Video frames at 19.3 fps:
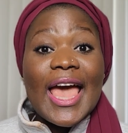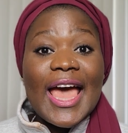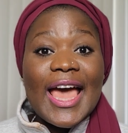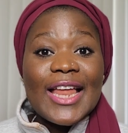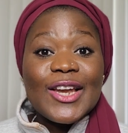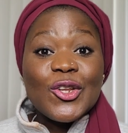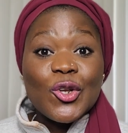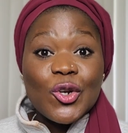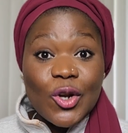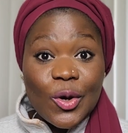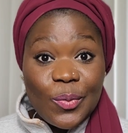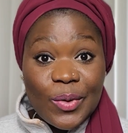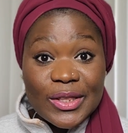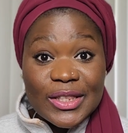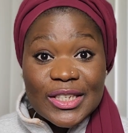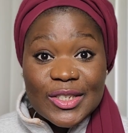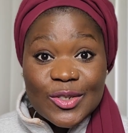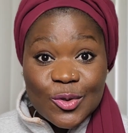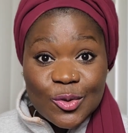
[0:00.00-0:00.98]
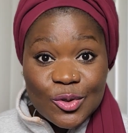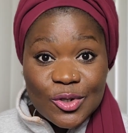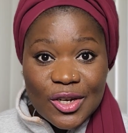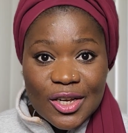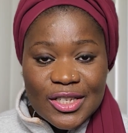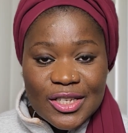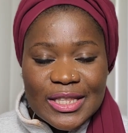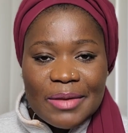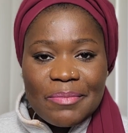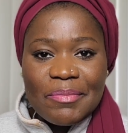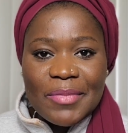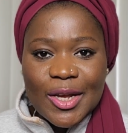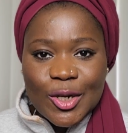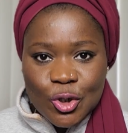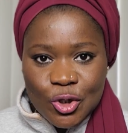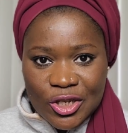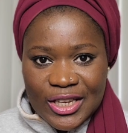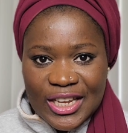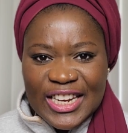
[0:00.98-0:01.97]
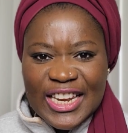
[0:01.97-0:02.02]
And you know what the school does? They make
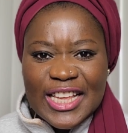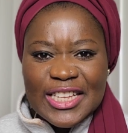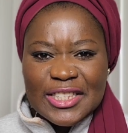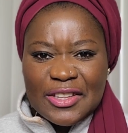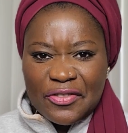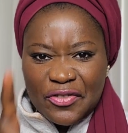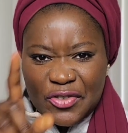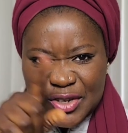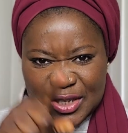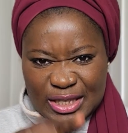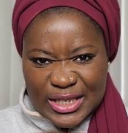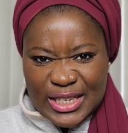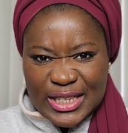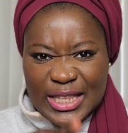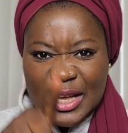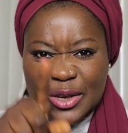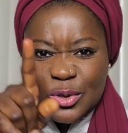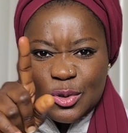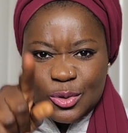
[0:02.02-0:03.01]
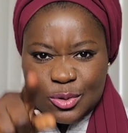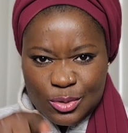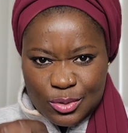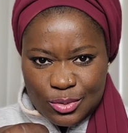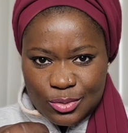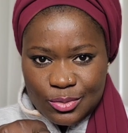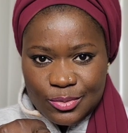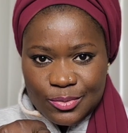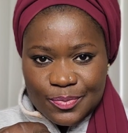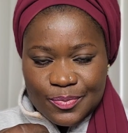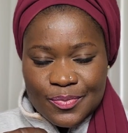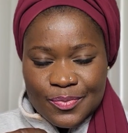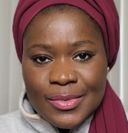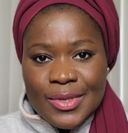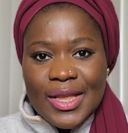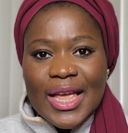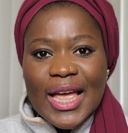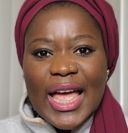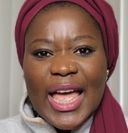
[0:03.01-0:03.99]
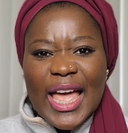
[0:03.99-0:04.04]
sure that that's the first thing that you do,
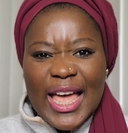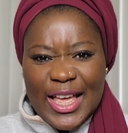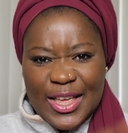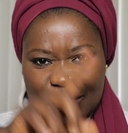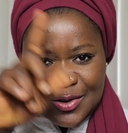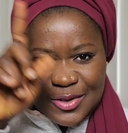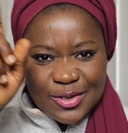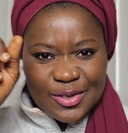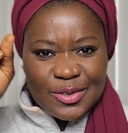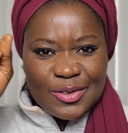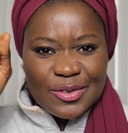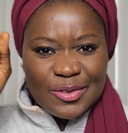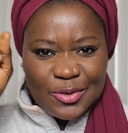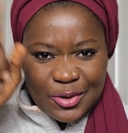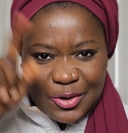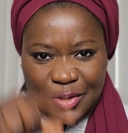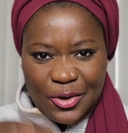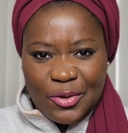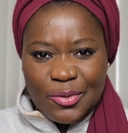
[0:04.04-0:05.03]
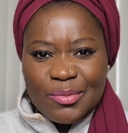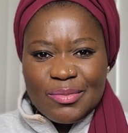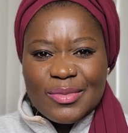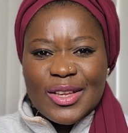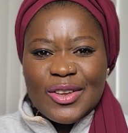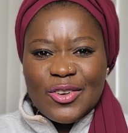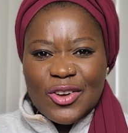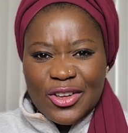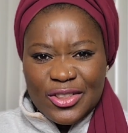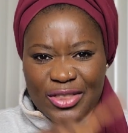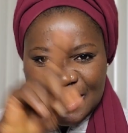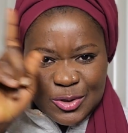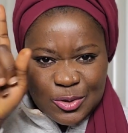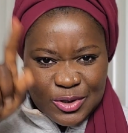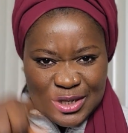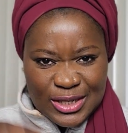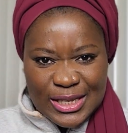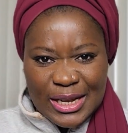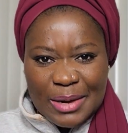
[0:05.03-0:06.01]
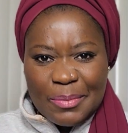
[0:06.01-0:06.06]
in order
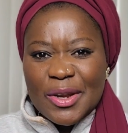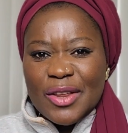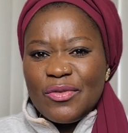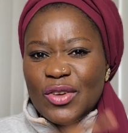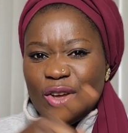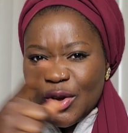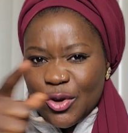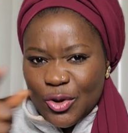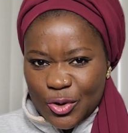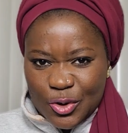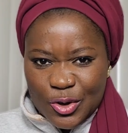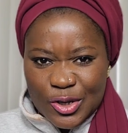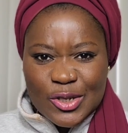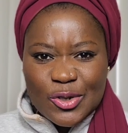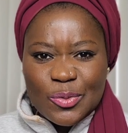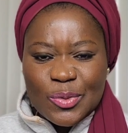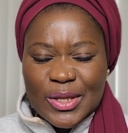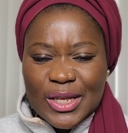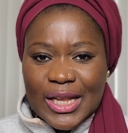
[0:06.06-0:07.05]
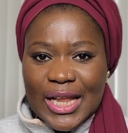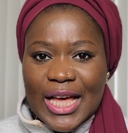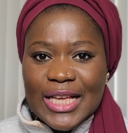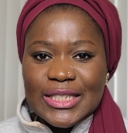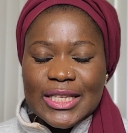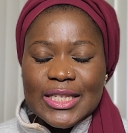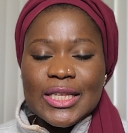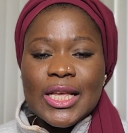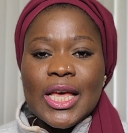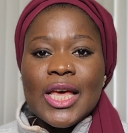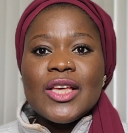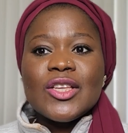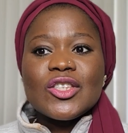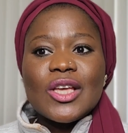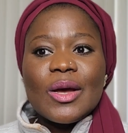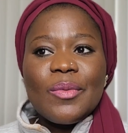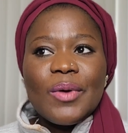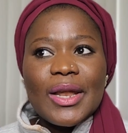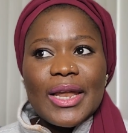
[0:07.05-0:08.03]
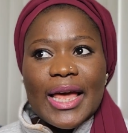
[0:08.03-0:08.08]
to determine if you're going to continue with the classes.
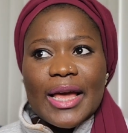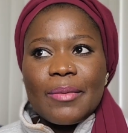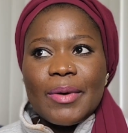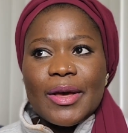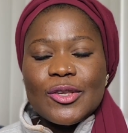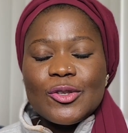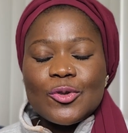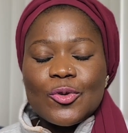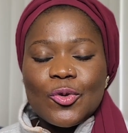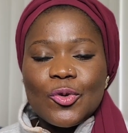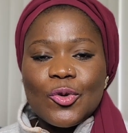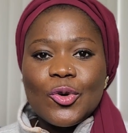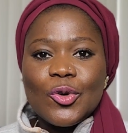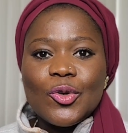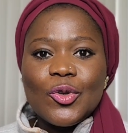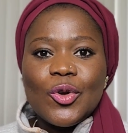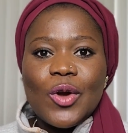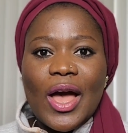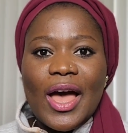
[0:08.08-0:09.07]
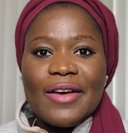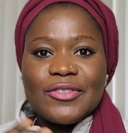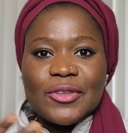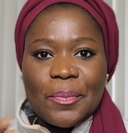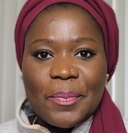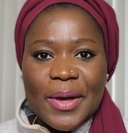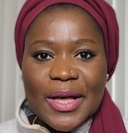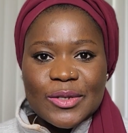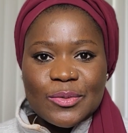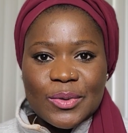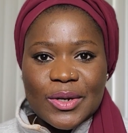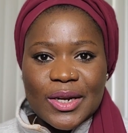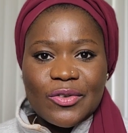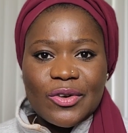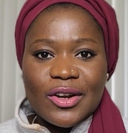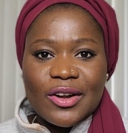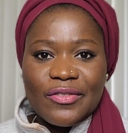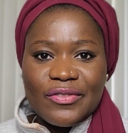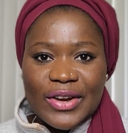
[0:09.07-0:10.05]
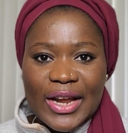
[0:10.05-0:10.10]
Someone like my school, you have to pass with a
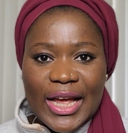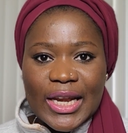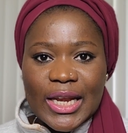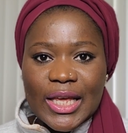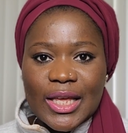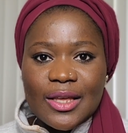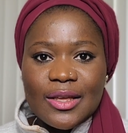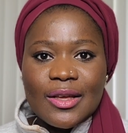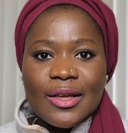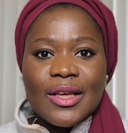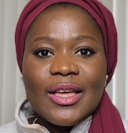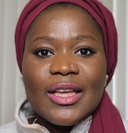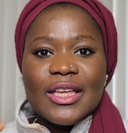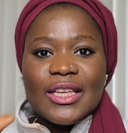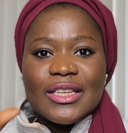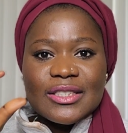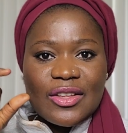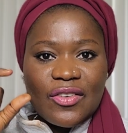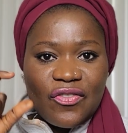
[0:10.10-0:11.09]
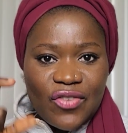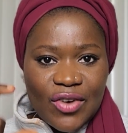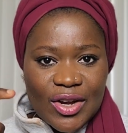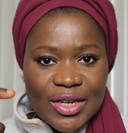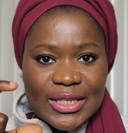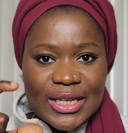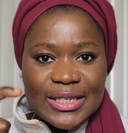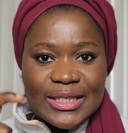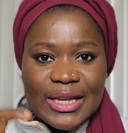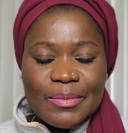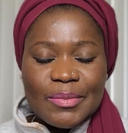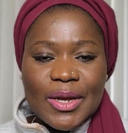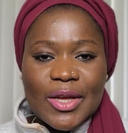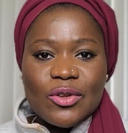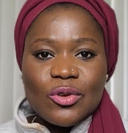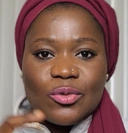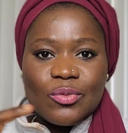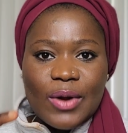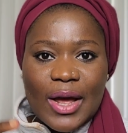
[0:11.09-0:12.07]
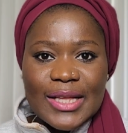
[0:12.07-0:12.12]
grade of 90. Is the first exam
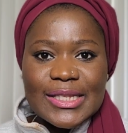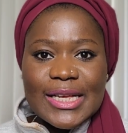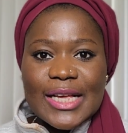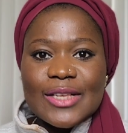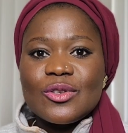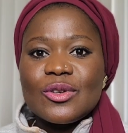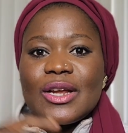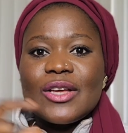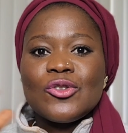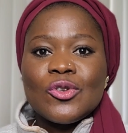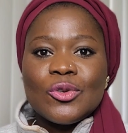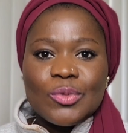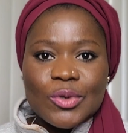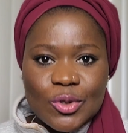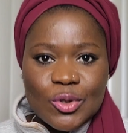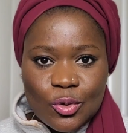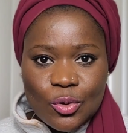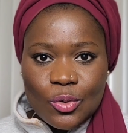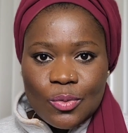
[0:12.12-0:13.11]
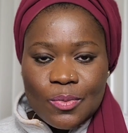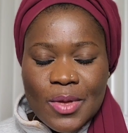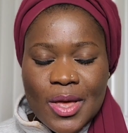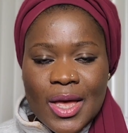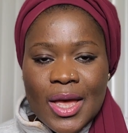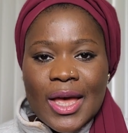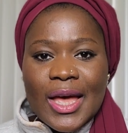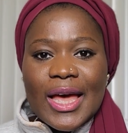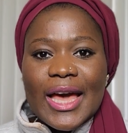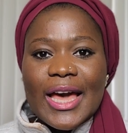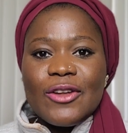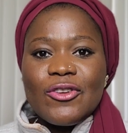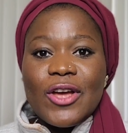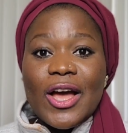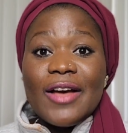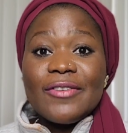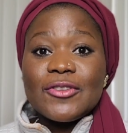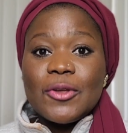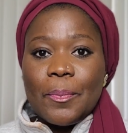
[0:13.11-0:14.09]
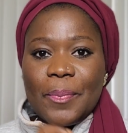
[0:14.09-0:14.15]
that you write as soon as you resume. And you
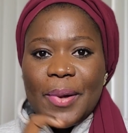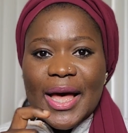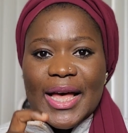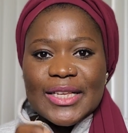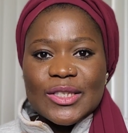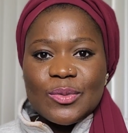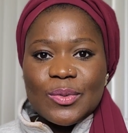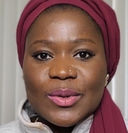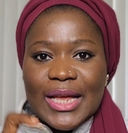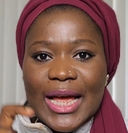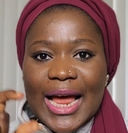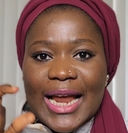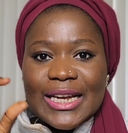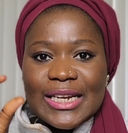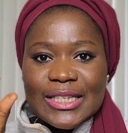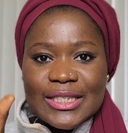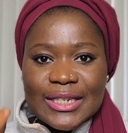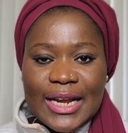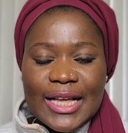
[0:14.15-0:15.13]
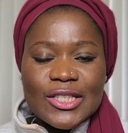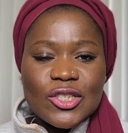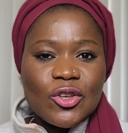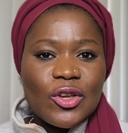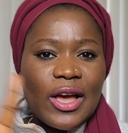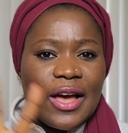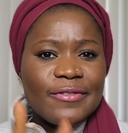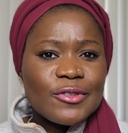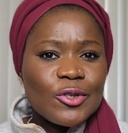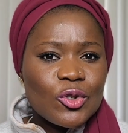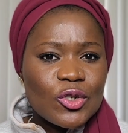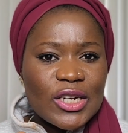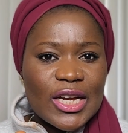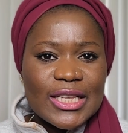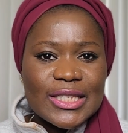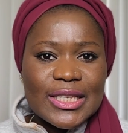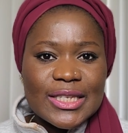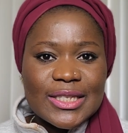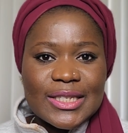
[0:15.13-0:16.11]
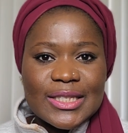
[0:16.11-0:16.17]
have to pass with at least 90. You have 2
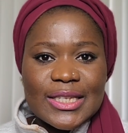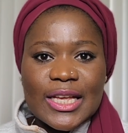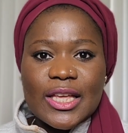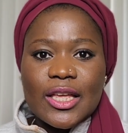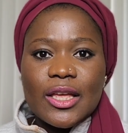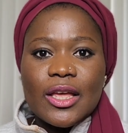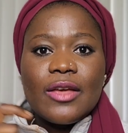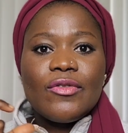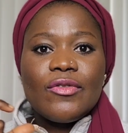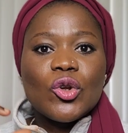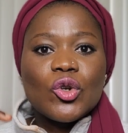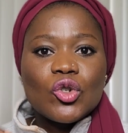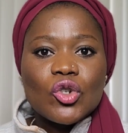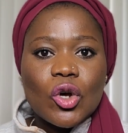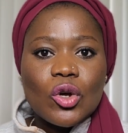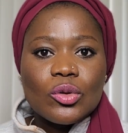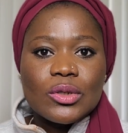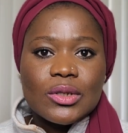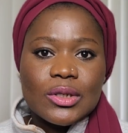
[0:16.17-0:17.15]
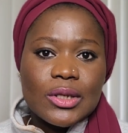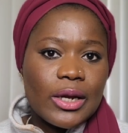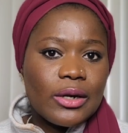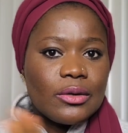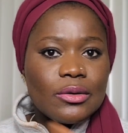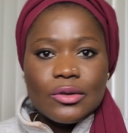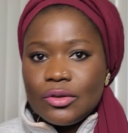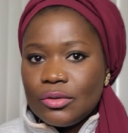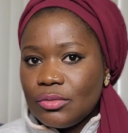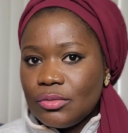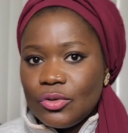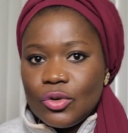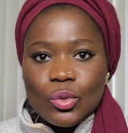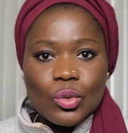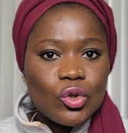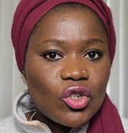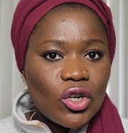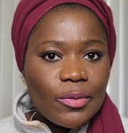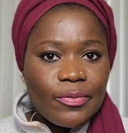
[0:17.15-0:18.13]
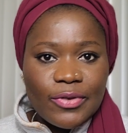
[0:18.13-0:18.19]
chances to take it. If you don't, then
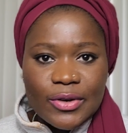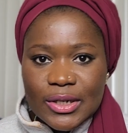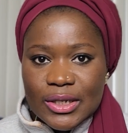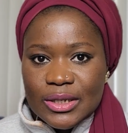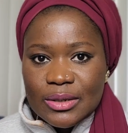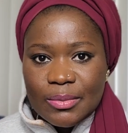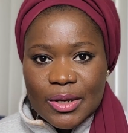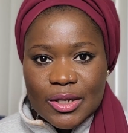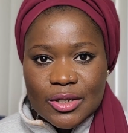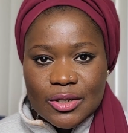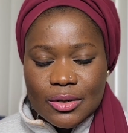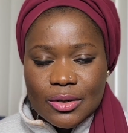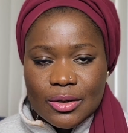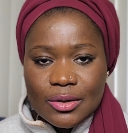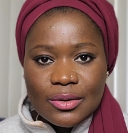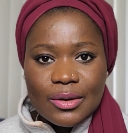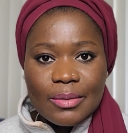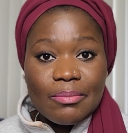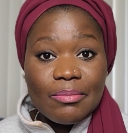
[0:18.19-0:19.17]
you drop for the semester.